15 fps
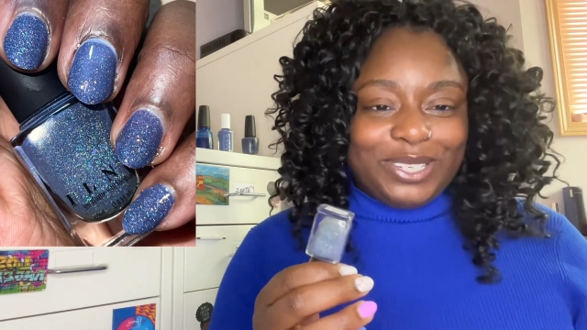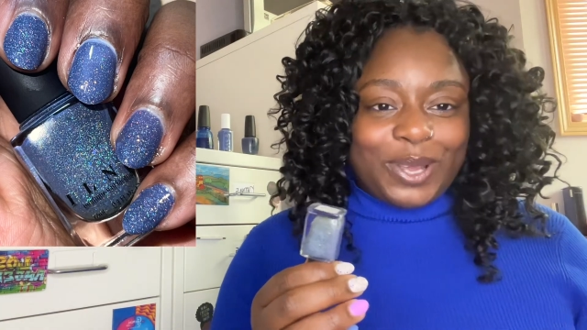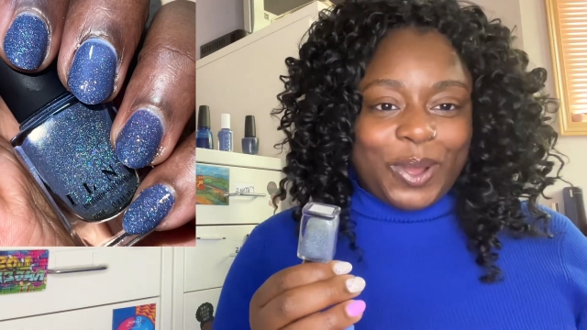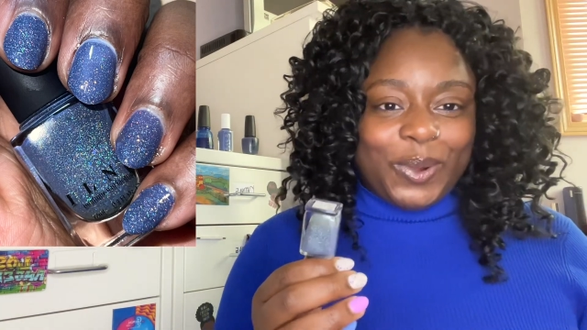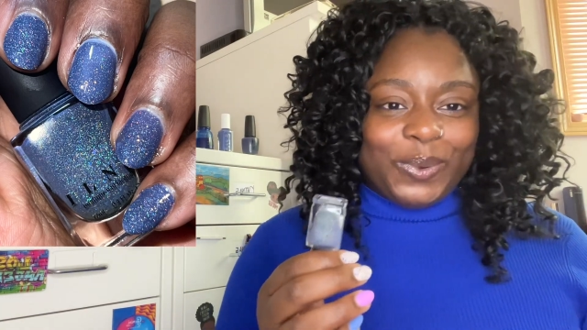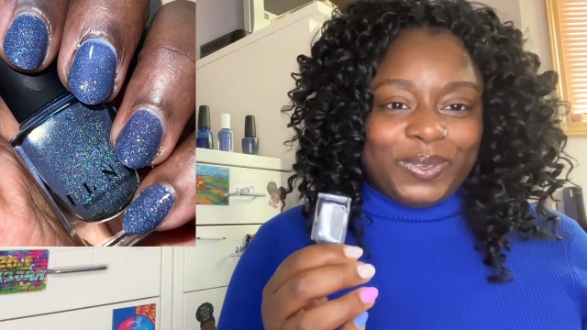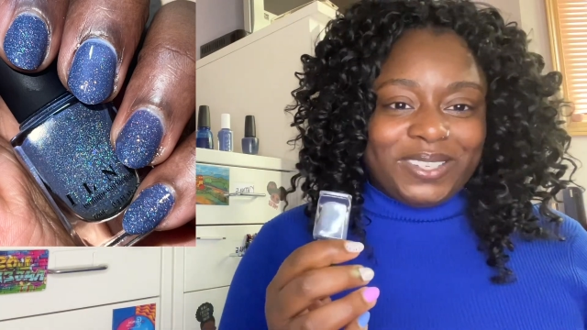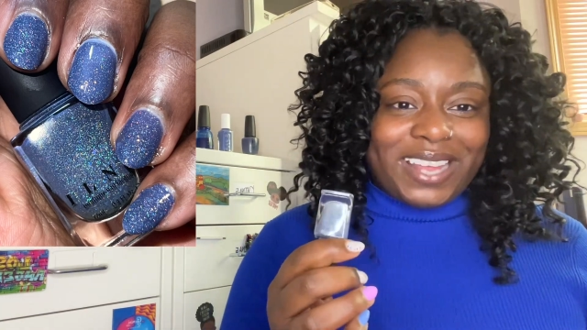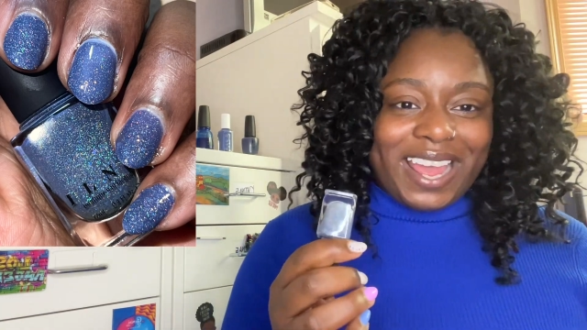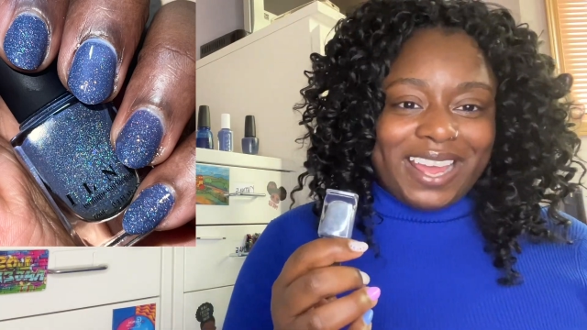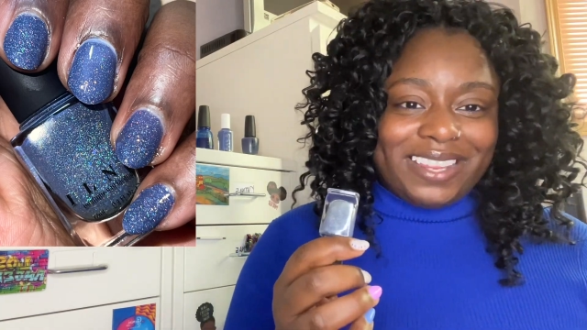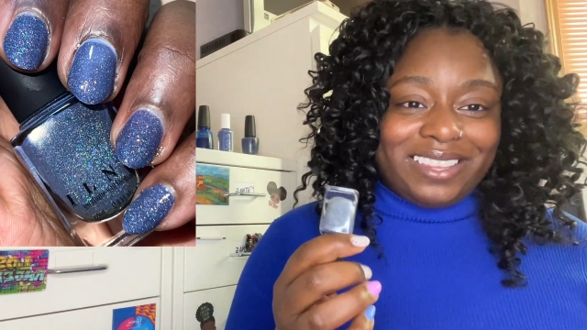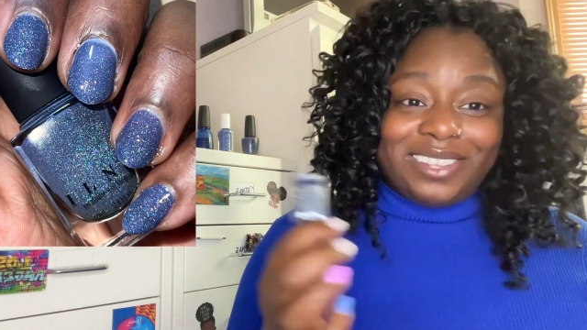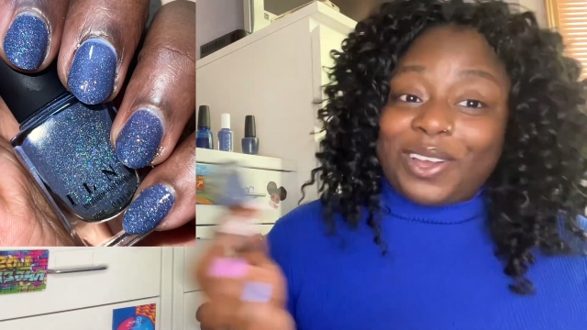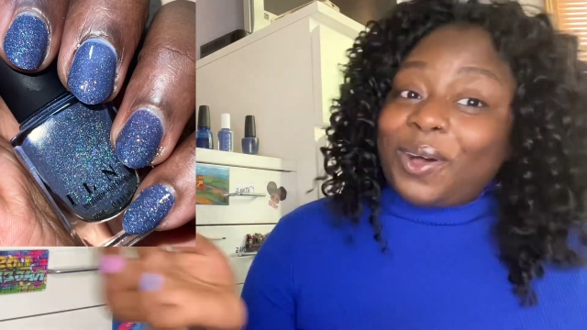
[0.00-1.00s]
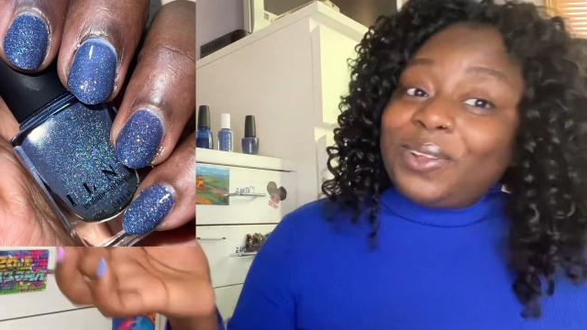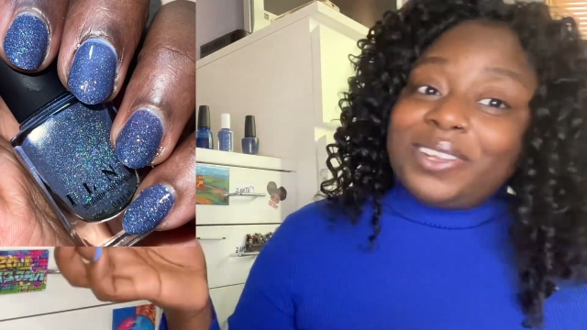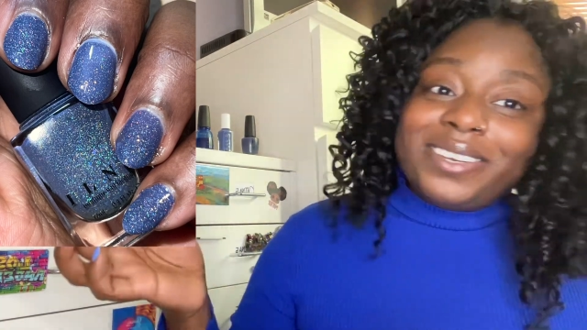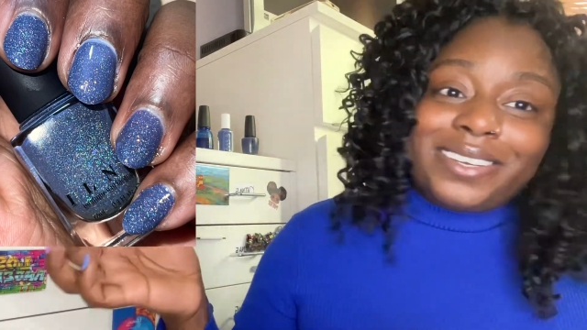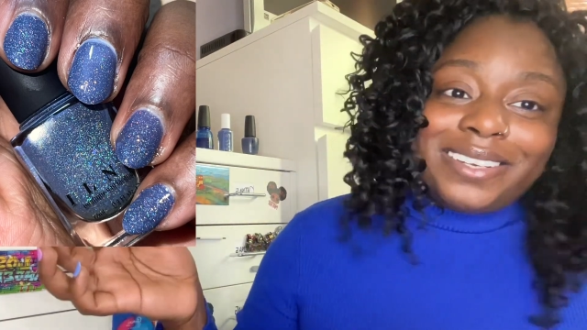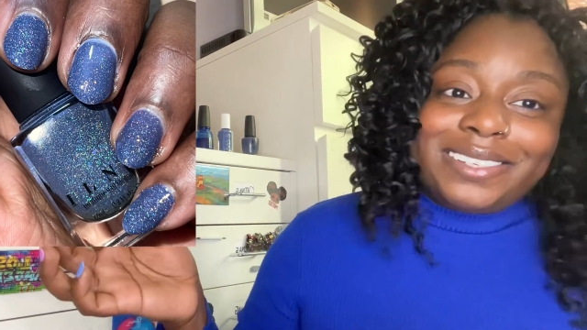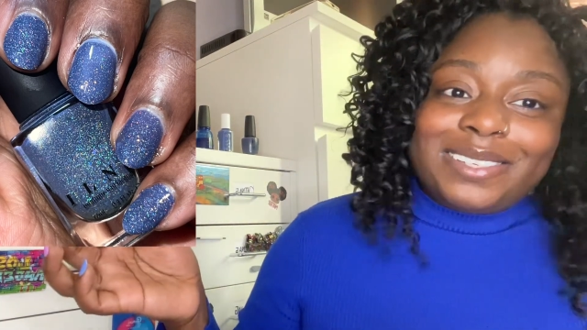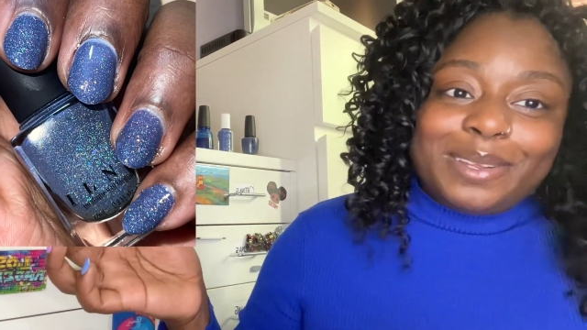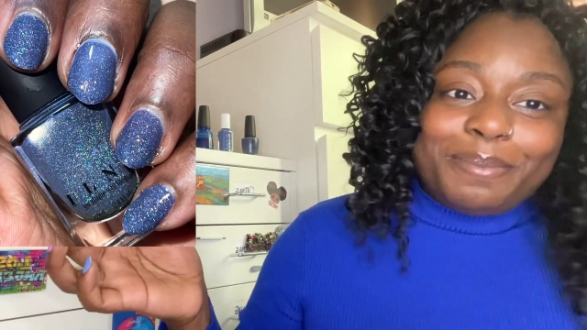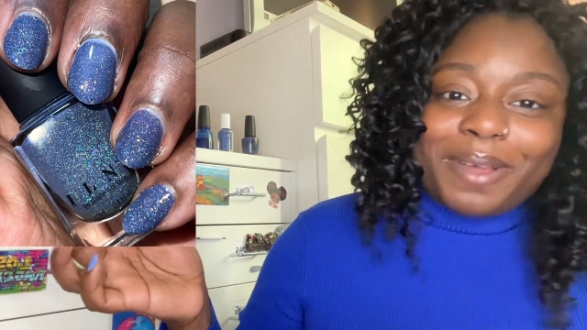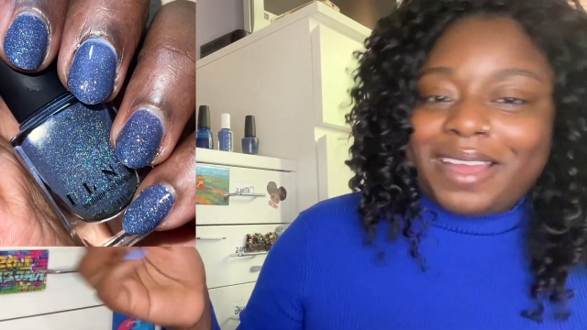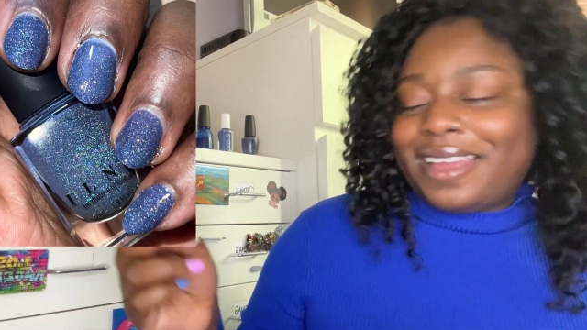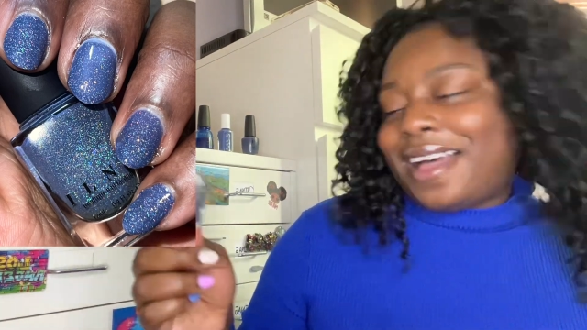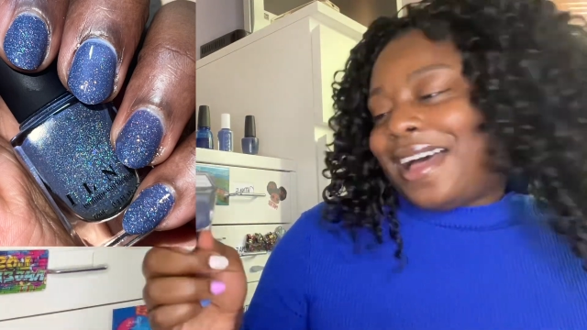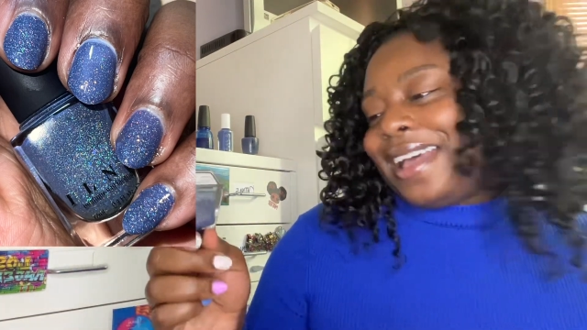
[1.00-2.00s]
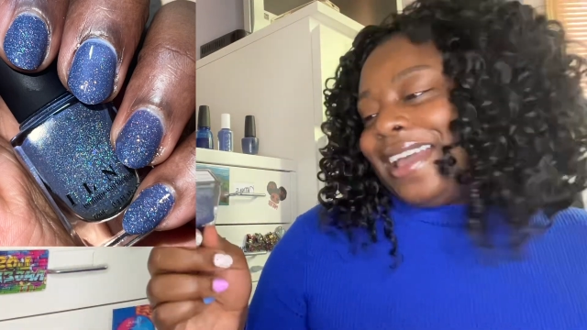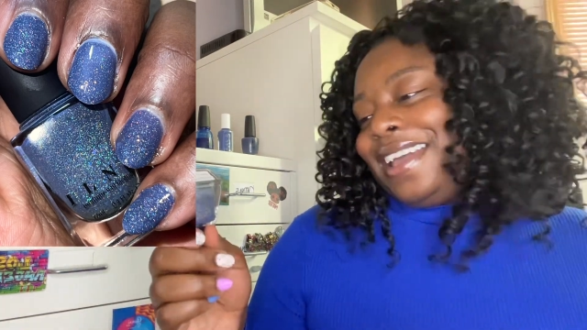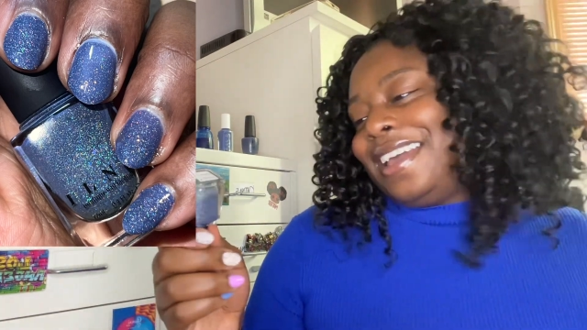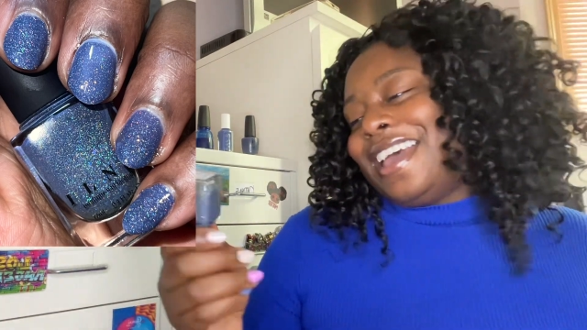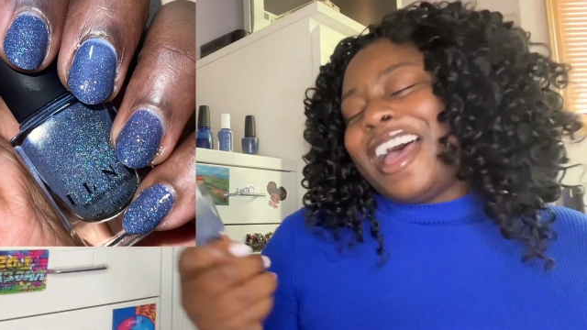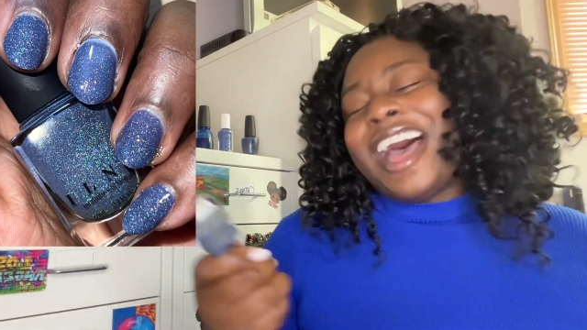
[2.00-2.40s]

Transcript: tones and they all look good to my eye.